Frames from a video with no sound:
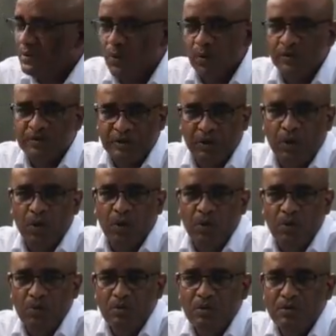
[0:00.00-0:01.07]
So
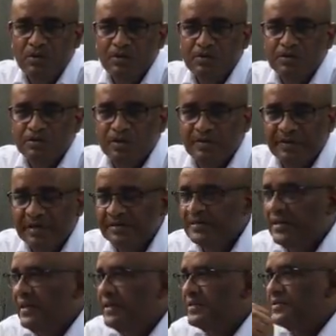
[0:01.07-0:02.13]
this
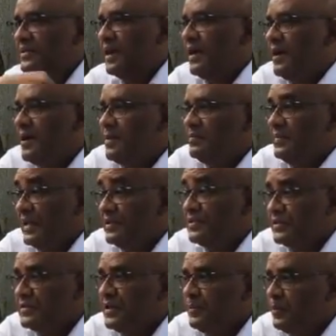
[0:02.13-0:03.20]
is
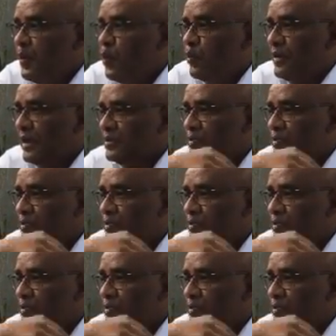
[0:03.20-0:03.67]
important.